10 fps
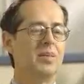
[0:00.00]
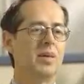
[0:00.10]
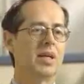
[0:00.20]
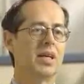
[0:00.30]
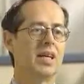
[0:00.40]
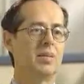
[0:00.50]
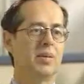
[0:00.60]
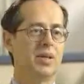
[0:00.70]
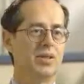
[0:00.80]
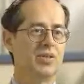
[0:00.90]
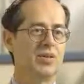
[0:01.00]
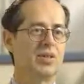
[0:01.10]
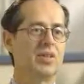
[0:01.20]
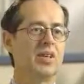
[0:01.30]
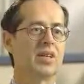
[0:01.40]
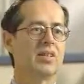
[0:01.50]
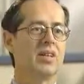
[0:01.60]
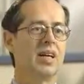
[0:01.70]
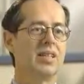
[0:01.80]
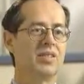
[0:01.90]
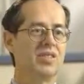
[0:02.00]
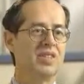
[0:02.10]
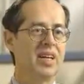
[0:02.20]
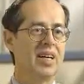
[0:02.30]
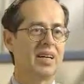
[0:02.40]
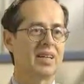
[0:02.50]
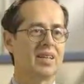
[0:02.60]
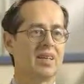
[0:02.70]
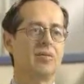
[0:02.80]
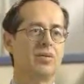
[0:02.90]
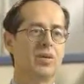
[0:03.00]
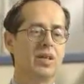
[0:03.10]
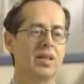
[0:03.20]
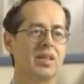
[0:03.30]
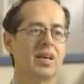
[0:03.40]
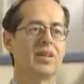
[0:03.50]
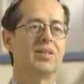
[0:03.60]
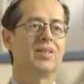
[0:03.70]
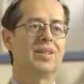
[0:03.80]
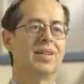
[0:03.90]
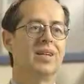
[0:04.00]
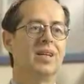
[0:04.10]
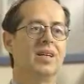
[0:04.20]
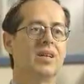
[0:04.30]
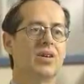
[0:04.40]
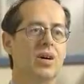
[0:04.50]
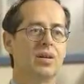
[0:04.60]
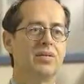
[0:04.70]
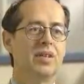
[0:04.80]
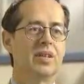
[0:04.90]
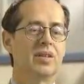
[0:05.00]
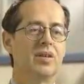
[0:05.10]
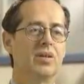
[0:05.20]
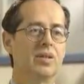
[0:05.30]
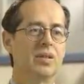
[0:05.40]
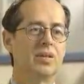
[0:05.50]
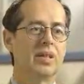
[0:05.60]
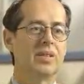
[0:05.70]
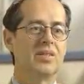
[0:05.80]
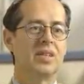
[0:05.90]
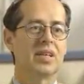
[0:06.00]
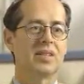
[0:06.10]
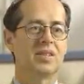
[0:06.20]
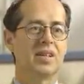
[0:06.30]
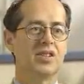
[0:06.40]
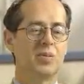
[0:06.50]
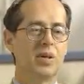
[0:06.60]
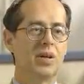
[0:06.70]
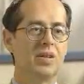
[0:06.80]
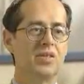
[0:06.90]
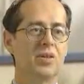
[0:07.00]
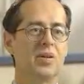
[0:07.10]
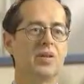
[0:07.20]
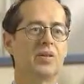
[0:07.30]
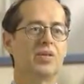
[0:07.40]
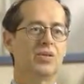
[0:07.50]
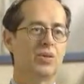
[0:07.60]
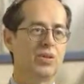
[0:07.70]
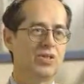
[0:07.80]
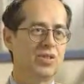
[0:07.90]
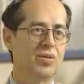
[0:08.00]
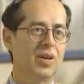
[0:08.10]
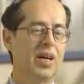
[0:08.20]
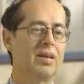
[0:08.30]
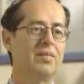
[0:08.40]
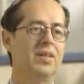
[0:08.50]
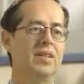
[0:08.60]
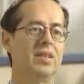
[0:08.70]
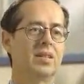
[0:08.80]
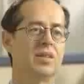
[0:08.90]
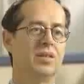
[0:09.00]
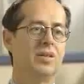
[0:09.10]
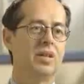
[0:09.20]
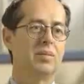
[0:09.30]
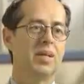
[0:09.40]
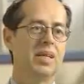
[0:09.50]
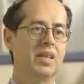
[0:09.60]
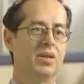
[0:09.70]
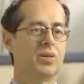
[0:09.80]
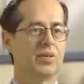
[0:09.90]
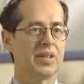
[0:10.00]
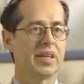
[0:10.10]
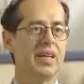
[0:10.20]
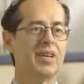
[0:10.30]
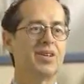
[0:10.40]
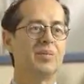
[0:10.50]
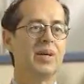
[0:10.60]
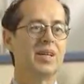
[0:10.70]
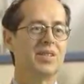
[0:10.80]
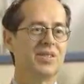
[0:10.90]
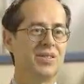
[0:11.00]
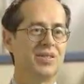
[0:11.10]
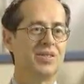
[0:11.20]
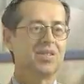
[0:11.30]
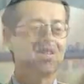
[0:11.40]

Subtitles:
but it can be useful to take a light snack, avoiding not only coffee and cola drinks in excess, but also other sources of caffeine, including many over-the-counter medicines.